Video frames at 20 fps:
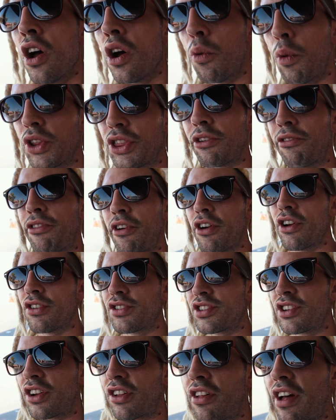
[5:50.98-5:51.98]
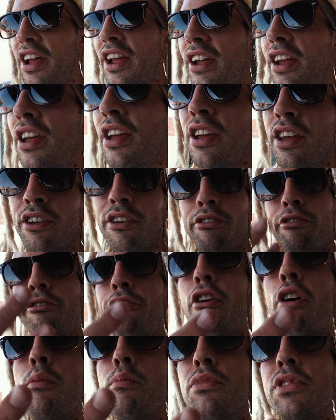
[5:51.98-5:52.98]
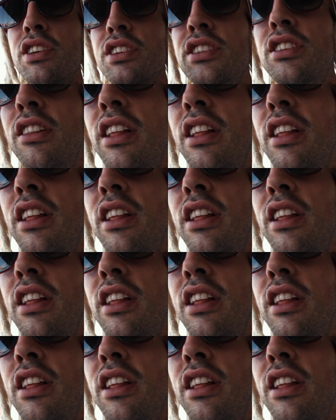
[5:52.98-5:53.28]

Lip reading: what the photos look like from this